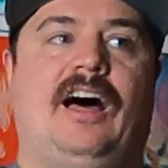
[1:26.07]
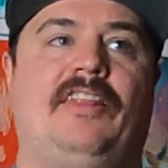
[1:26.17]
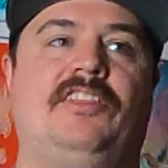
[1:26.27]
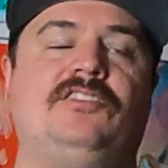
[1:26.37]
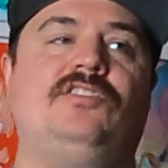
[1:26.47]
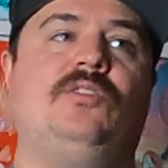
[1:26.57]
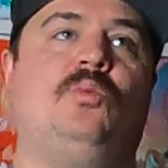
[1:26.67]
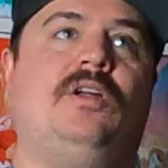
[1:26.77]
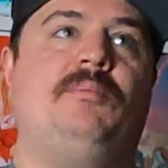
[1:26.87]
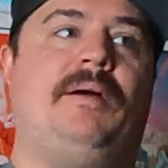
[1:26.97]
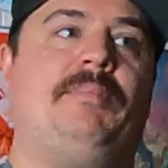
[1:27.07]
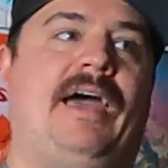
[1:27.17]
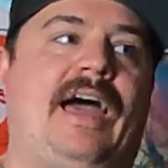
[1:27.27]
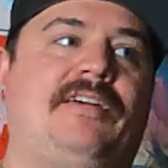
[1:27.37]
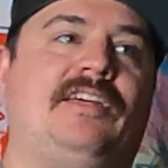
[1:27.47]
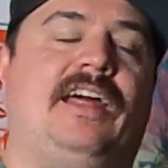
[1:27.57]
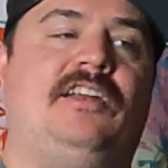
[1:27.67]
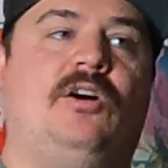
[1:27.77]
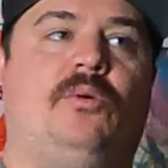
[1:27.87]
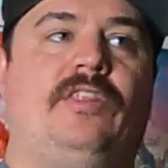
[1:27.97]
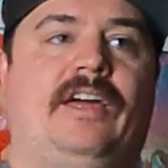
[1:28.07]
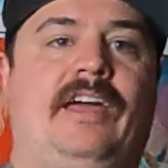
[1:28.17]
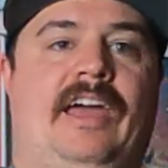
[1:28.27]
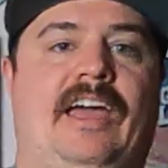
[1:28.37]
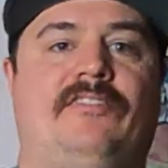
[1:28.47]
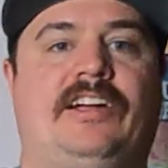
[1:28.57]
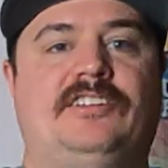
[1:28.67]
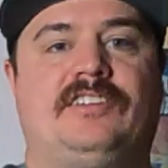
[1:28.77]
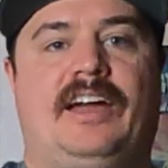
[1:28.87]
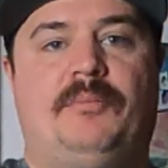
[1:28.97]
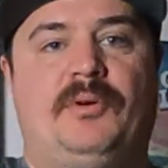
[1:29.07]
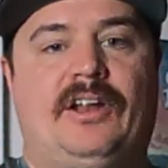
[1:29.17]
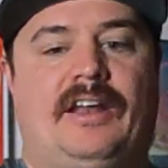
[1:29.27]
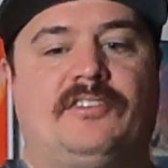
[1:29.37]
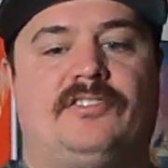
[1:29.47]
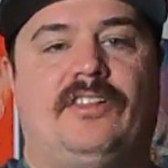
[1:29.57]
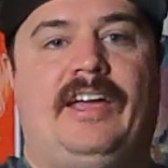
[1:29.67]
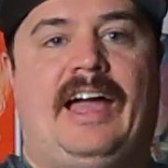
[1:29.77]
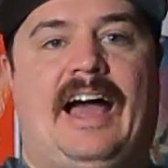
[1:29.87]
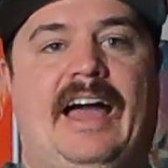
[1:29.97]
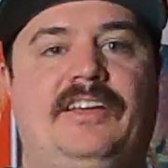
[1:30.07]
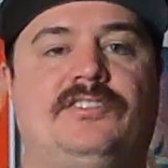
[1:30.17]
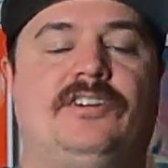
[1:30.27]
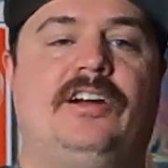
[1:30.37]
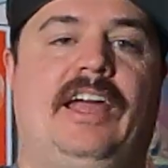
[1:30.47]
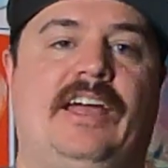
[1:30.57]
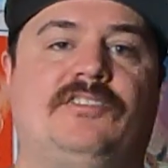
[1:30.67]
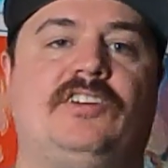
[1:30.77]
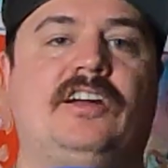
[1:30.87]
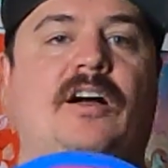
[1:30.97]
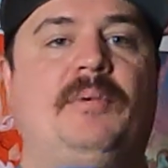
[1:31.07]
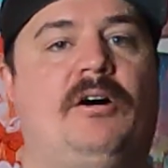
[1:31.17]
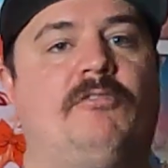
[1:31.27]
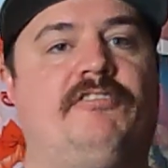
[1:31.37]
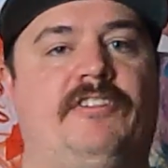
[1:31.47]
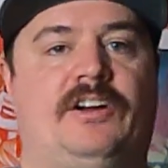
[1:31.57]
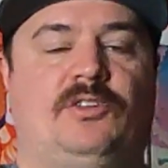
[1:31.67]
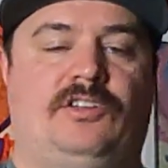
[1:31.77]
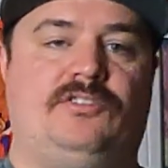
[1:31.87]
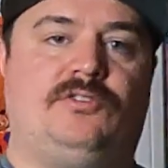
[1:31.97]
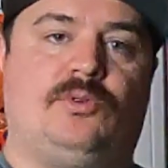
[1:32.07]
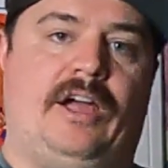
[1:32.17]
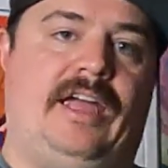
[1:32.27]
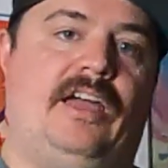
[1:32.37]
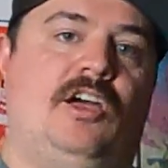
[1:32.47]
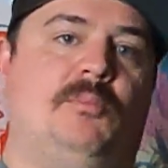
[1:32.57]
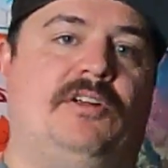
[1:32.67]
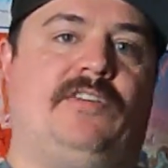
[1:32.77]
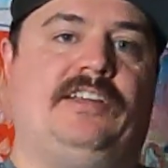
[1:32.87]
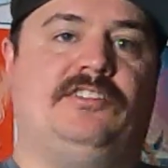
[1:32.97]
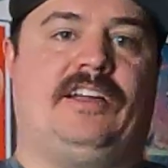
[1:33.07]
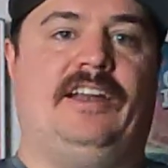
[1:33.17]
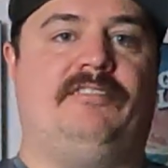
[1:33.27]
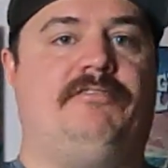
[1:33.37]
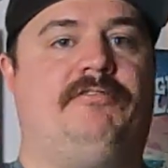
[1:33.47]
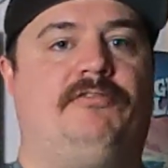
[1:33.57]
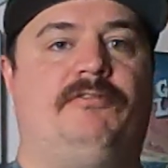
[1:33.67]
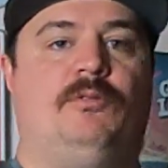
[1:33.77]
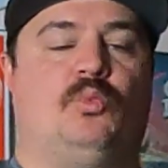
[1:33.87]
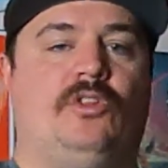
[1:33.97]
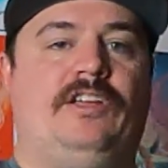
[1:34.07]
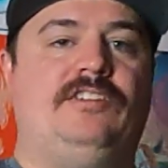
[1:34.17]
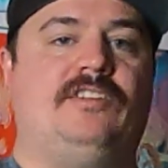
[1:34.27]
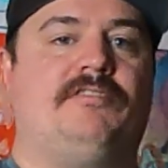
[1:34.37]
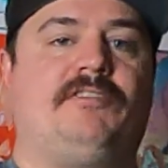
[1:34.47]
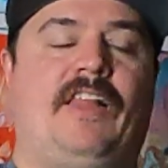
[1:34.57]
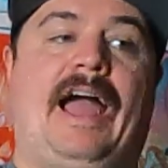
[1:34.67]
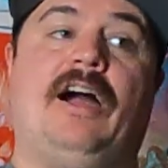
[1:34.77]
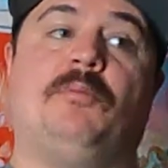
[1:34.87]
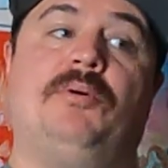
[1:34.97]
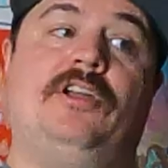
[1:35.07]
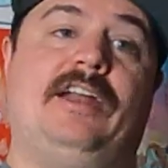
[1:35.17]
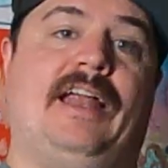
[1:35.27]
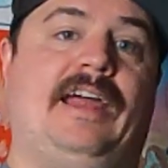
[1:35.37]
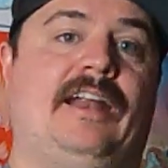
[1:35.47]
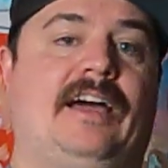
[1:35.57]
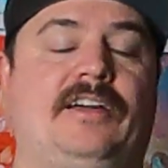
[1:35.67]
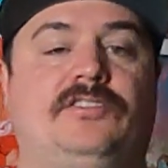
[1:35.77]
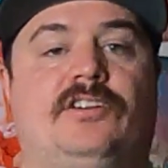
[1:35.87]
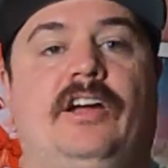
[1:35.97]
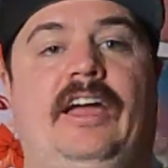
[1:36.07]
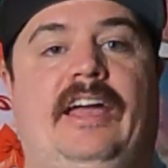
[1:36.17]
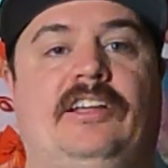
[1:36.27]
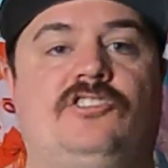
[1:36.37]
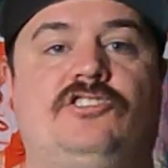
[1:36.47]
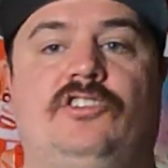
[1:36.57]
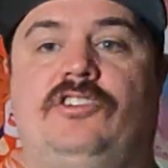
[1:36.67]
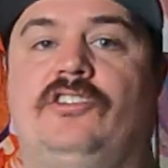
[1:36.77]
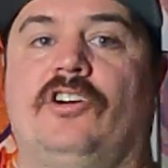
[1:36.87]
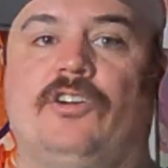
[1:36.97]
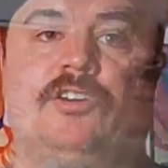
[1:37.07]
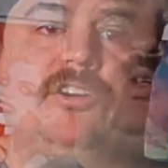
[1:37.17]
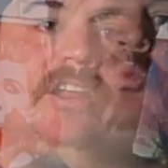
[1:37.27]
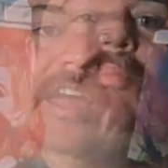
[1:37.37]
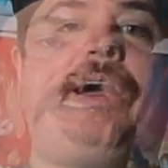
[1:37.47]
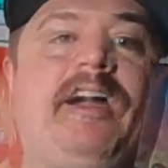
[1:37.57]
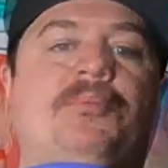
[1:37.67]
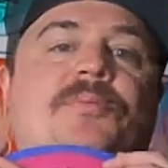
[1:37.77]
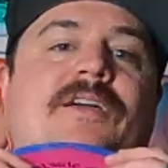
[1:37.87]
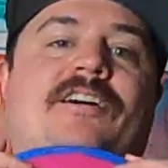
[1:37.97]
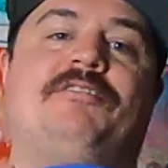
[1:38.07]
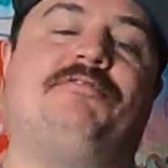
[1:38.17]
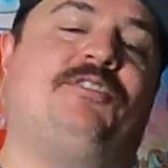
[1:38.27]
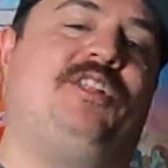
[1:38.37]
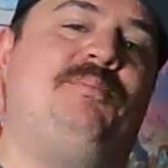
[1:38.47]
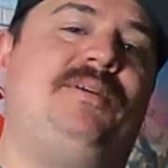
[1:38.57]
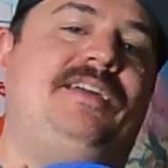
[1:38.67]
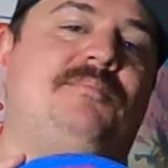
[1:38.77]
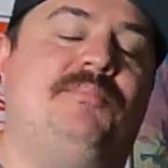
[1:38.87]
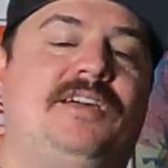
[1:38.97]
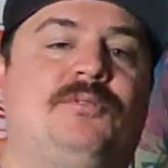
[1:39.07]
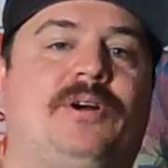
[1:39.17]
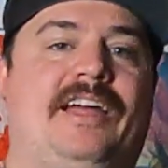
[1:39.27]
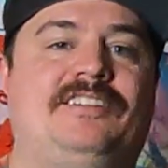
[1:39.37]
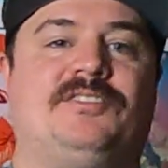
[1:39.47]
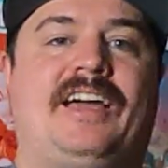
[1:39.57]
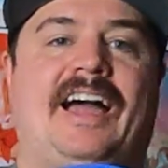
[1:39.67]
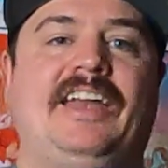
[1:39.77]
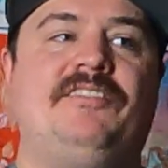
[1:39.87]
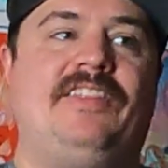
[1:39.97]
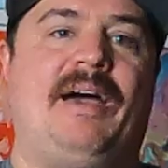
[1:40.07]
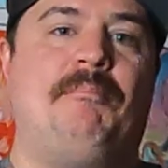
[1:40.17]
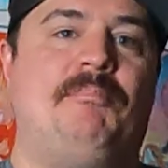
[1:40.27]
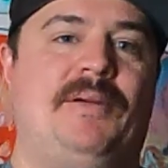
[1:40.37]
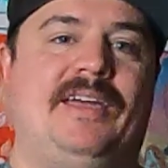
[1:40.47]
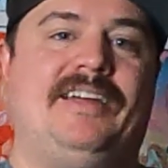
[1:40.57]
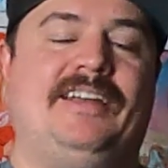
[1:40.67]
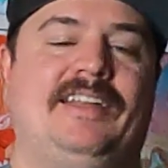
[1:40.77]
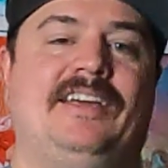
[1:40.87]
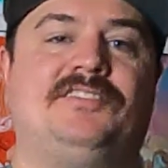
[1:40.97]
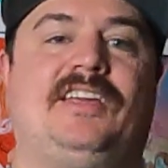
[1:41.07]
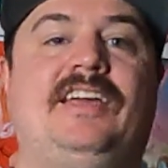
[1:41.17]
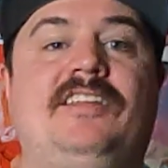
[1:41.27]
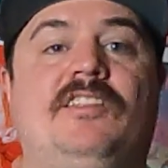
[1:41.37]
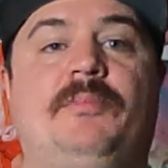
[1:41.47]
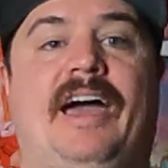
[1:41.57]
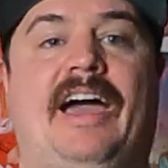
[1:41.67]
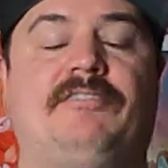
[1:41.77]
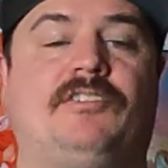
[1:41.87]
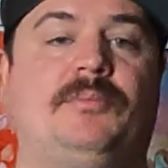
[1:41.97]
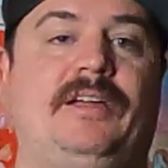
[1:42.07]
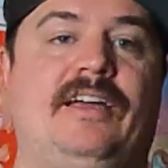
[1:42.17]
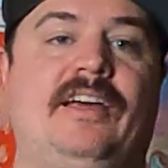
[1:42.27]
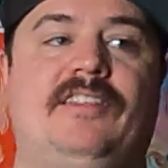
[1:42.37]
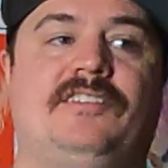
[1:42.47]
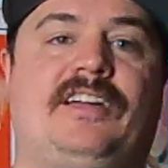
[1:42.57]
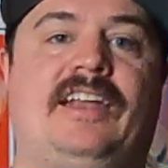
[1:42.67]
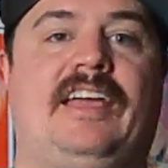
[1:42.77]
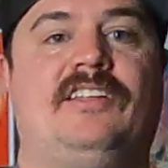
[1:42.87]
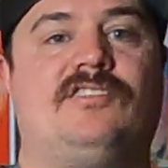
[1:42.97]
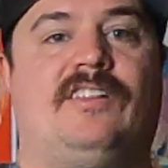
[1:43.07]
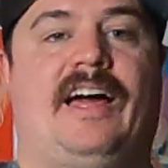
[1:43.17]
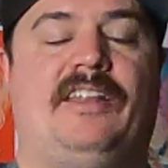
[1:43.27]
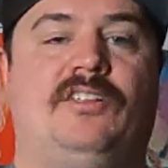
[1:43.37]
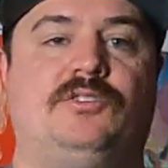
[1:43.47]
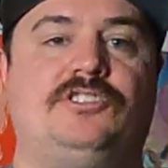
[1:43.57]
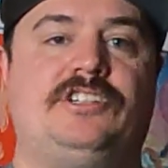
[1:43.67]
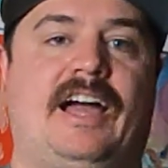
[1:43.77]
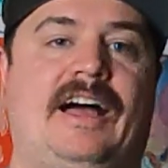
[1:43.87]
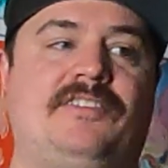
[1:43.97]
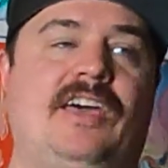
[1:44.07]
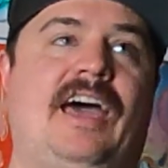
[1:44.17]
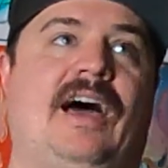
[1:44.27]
This is the one in my bag that I know that if I just kind of put it on a slight hyzer, it's going to come out fairly straight, but if I just kind of release it flat or put it on anhyzer, it should turn. With my arm speed, a flippy mid-range is kind of that big disc in the bag for me. This kind of hits a lot of those shots.